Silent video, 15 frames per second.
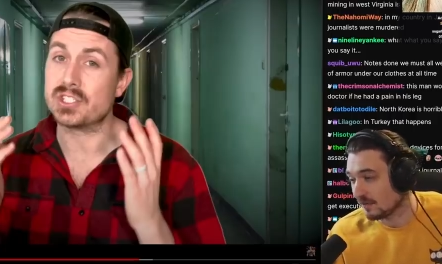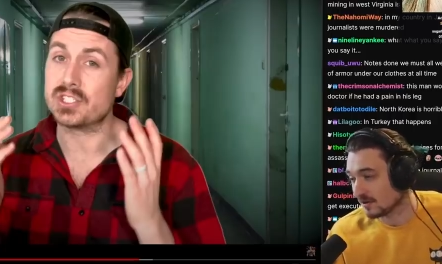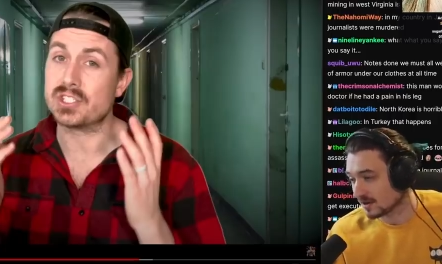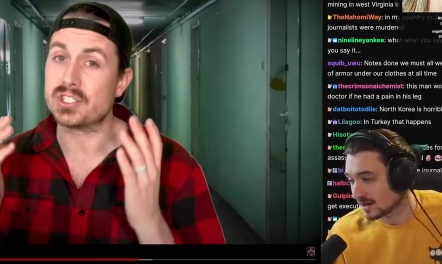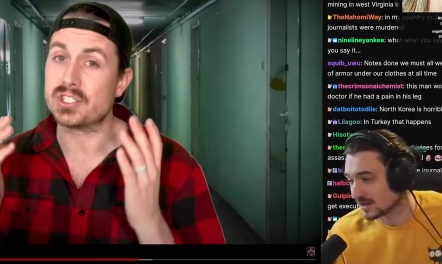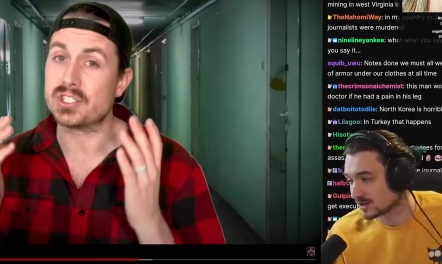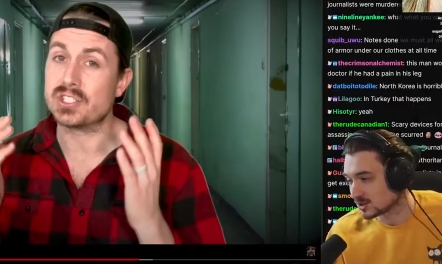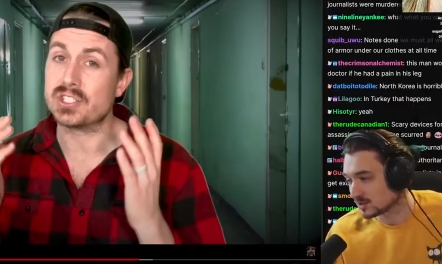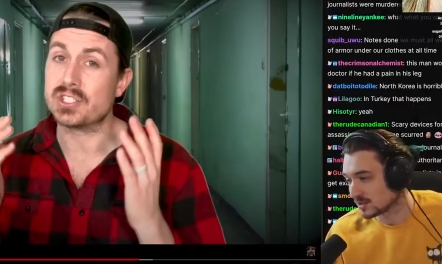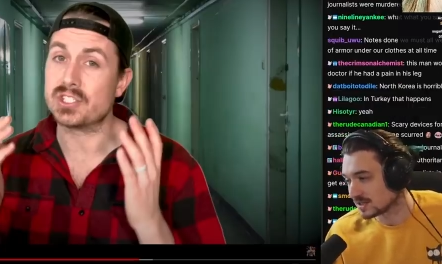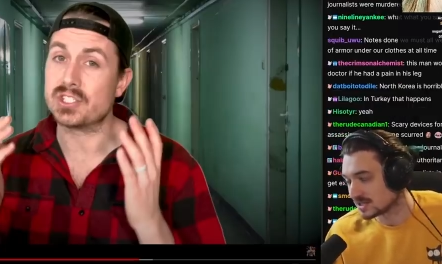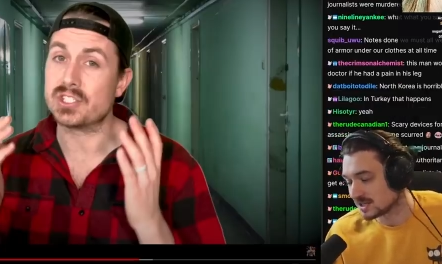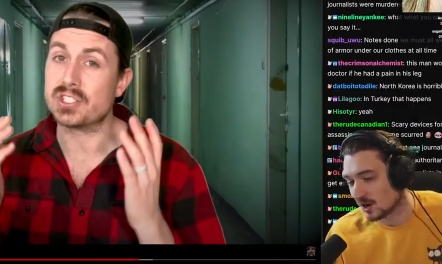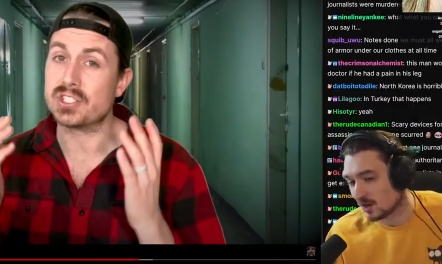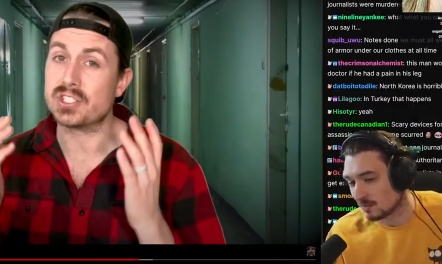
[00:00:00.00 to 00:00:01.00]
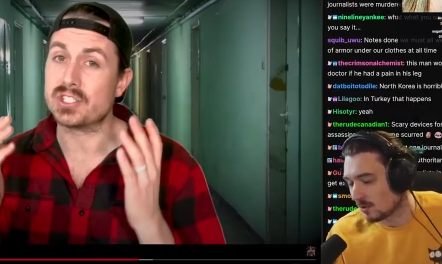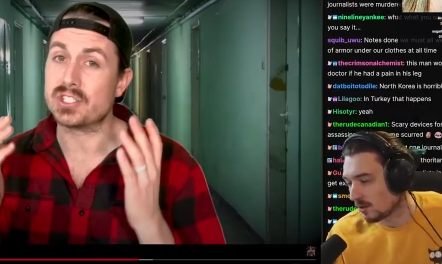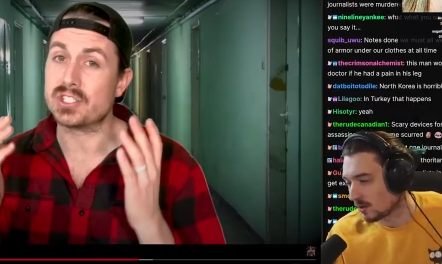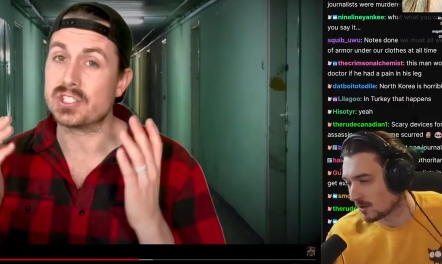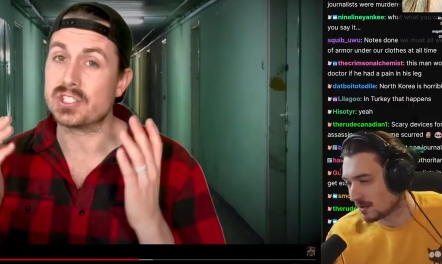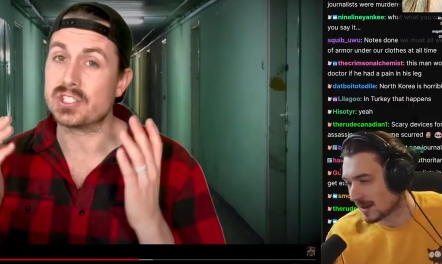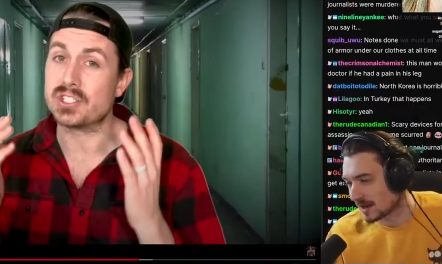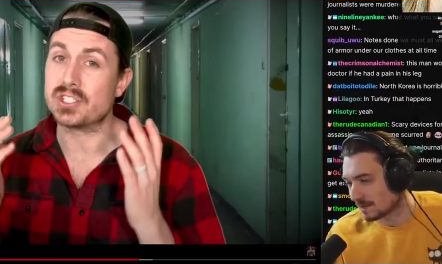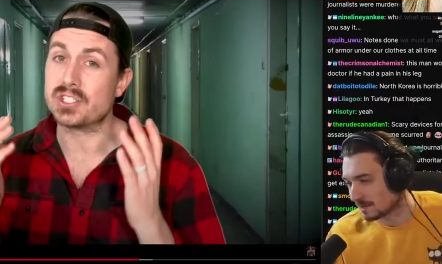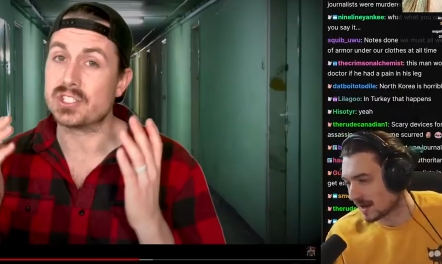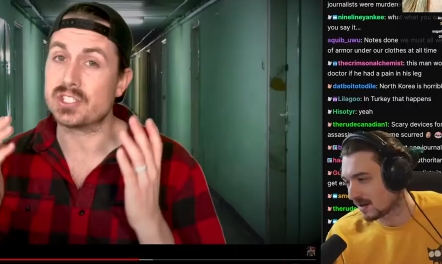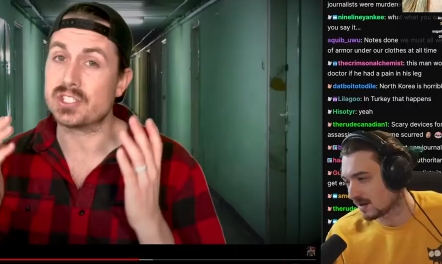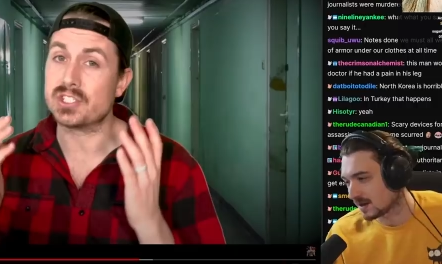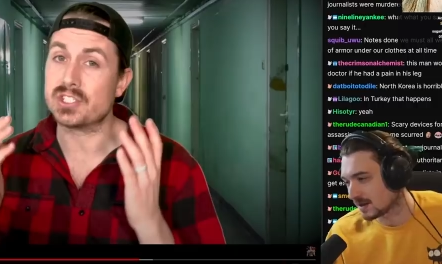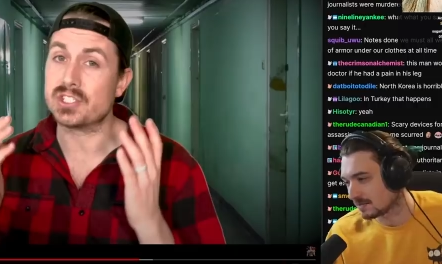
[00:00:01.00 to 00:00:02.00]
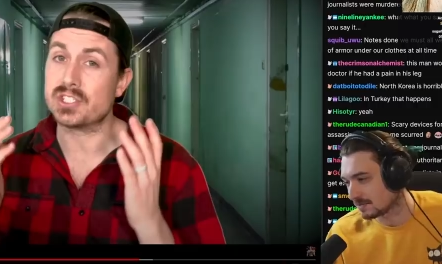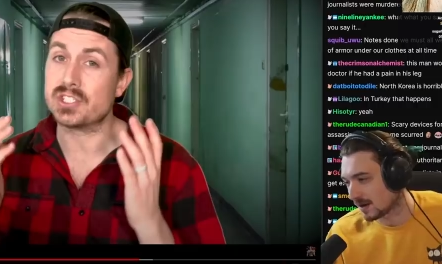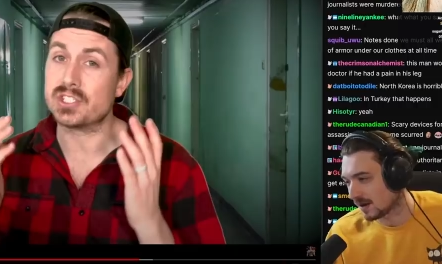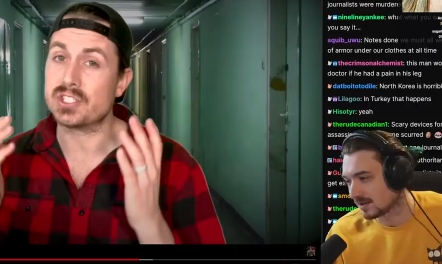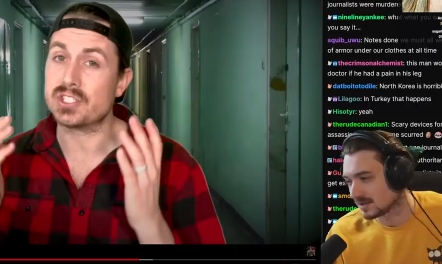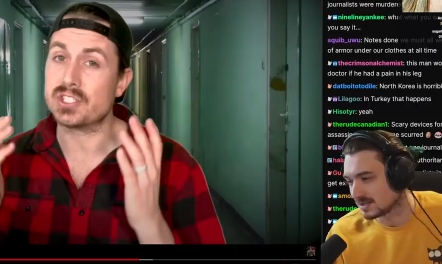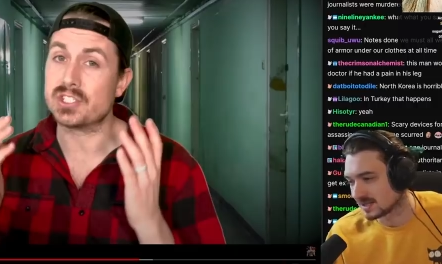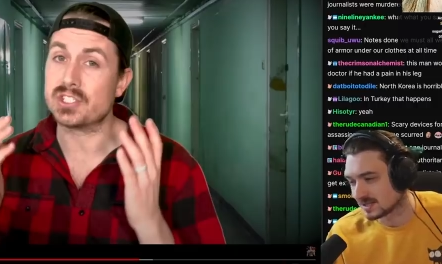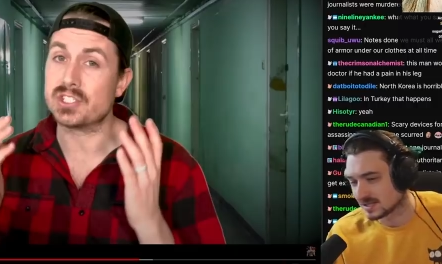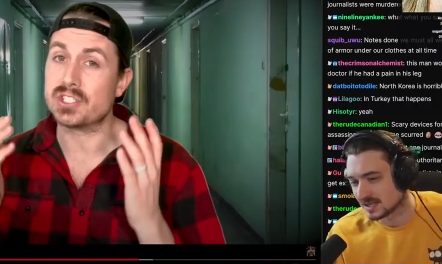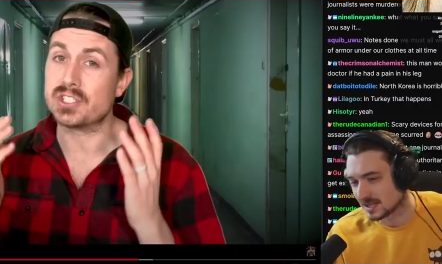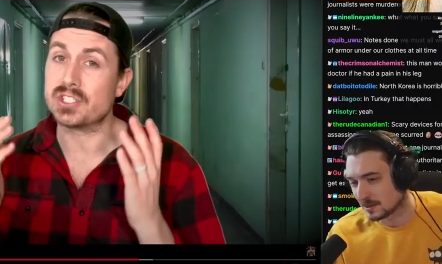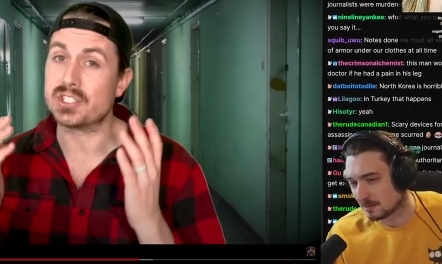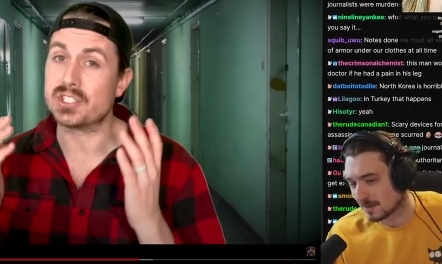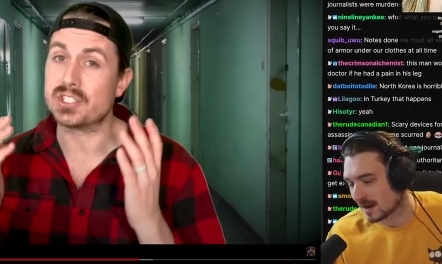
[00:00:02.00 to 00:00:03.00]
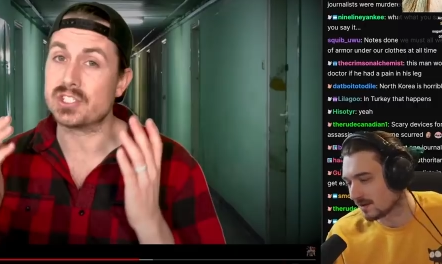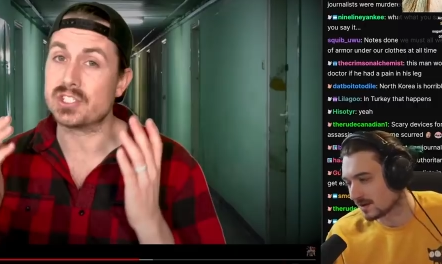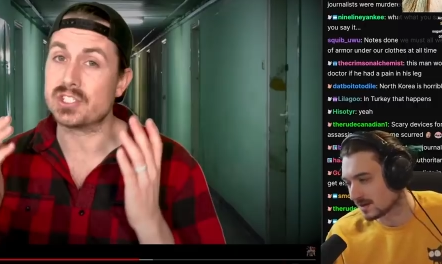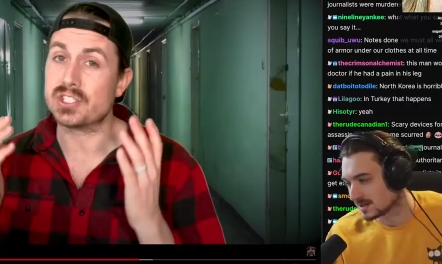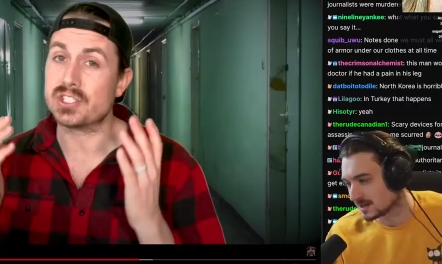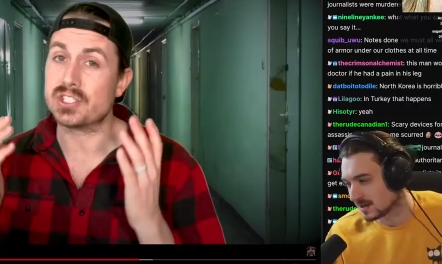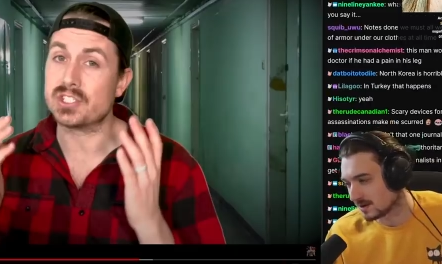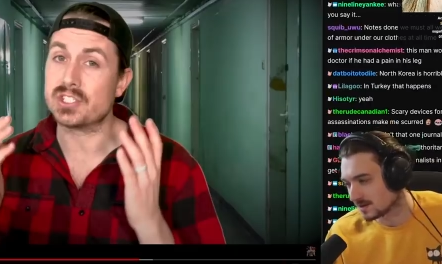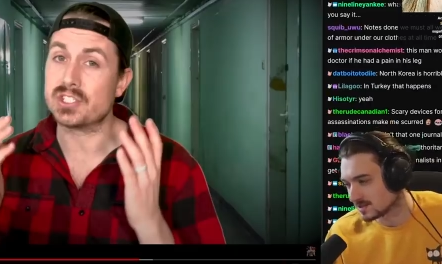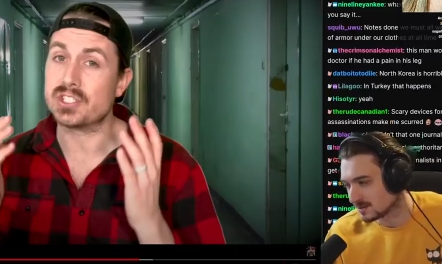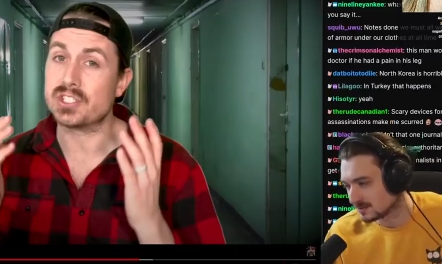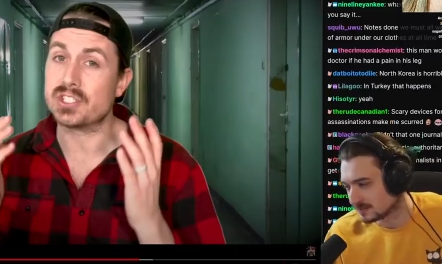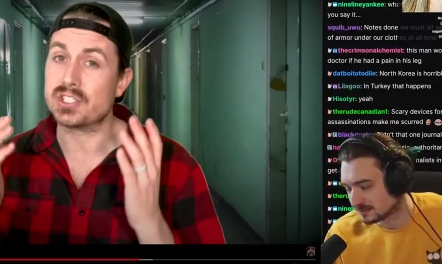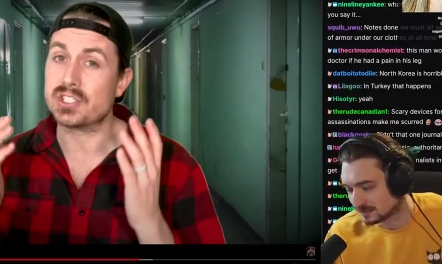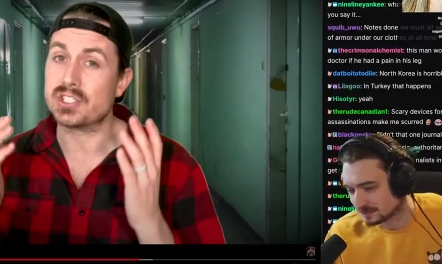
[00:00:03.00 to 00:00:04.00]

Speaker 1: other countries know more about American politics than America does,